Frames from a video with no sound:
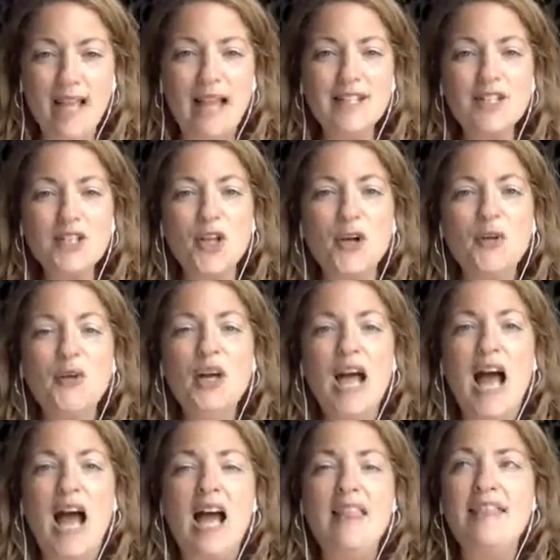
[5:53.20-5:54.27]
And so
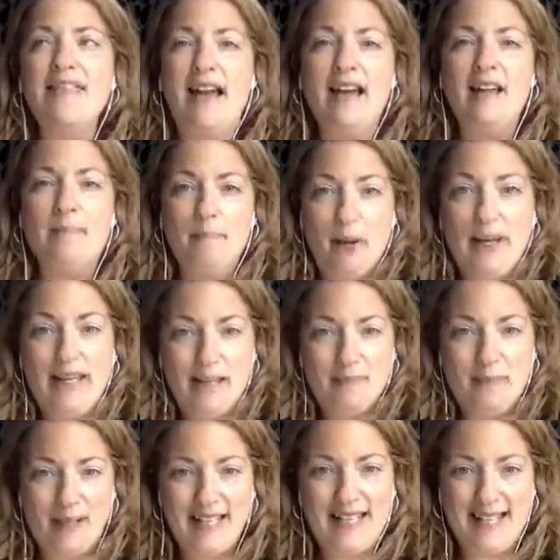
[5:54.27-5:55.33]
that making
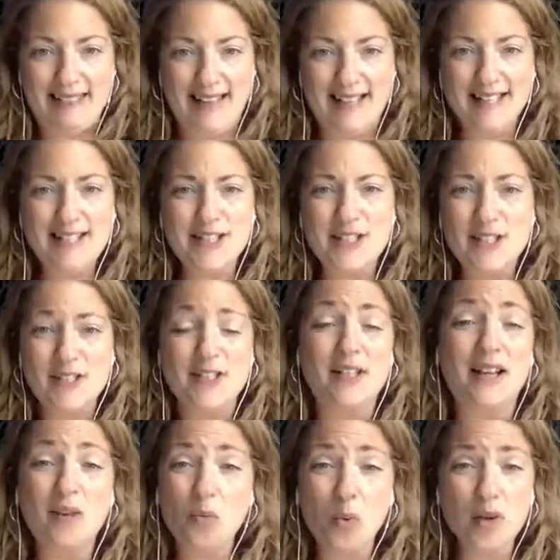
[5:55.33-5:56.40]
money in that instance,
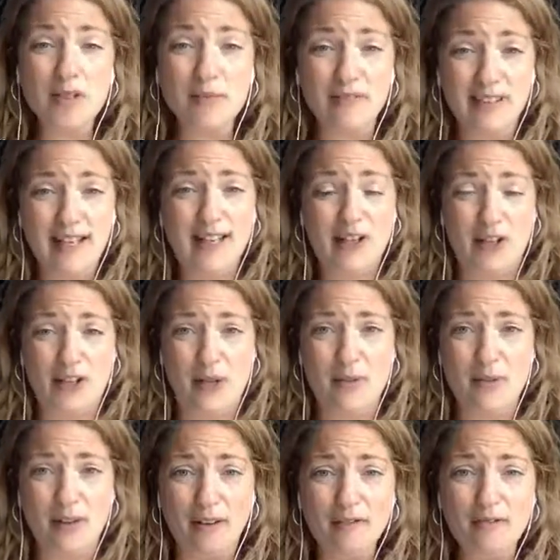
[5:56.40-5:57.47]
like, wasn't feeling good. I
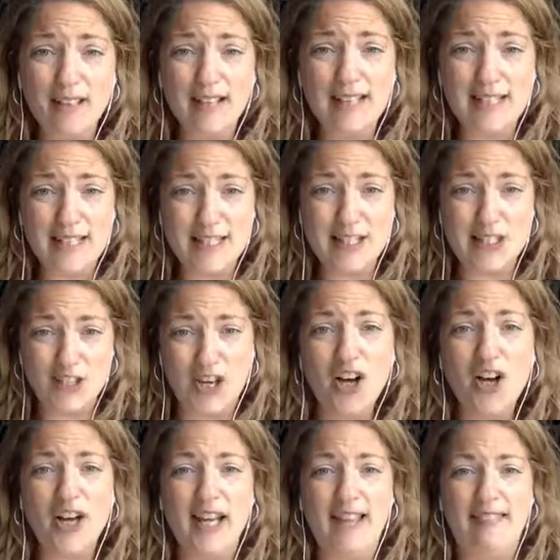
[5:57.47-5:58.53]
was like really
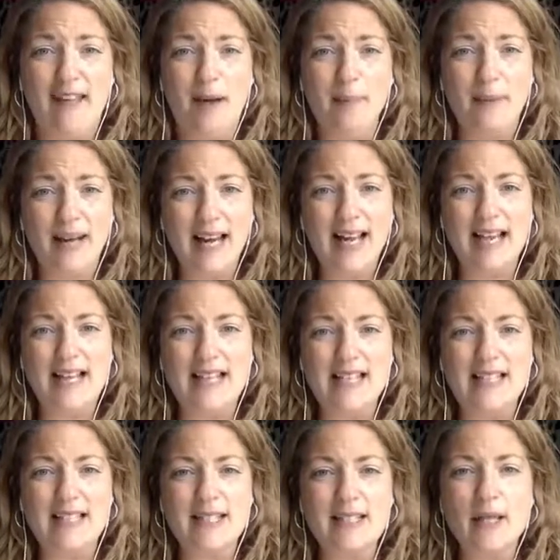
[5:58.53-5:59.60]
stuck in that
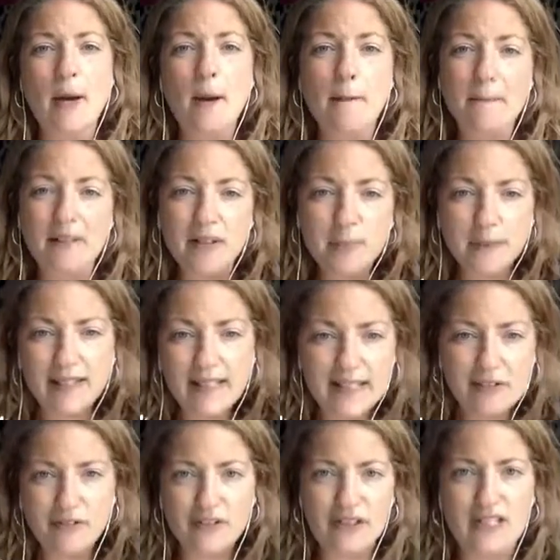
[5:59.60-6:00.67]
place. But the
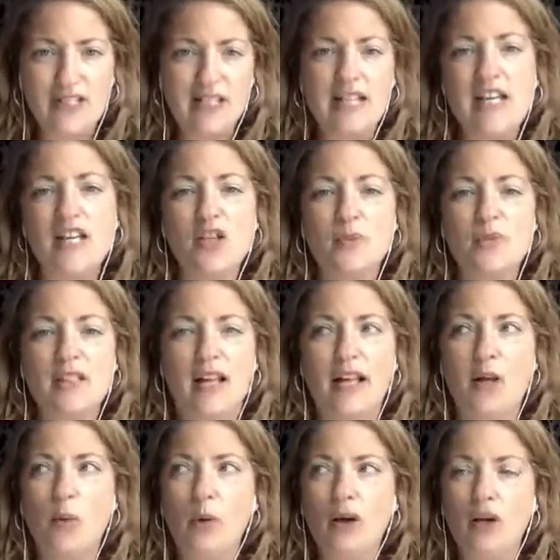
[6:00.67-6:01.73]
belief underneath was
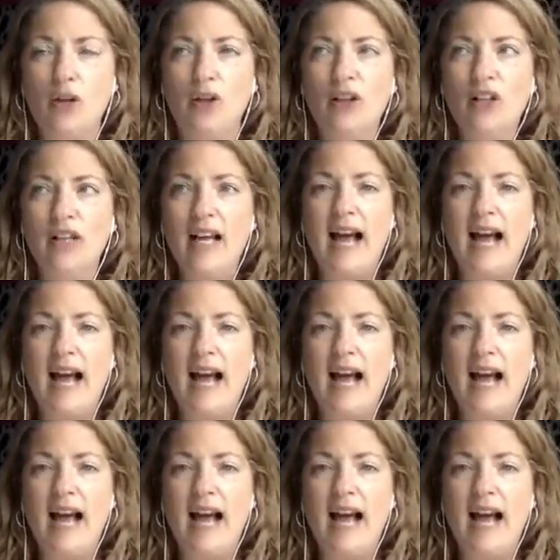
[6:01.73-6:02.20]
like, well,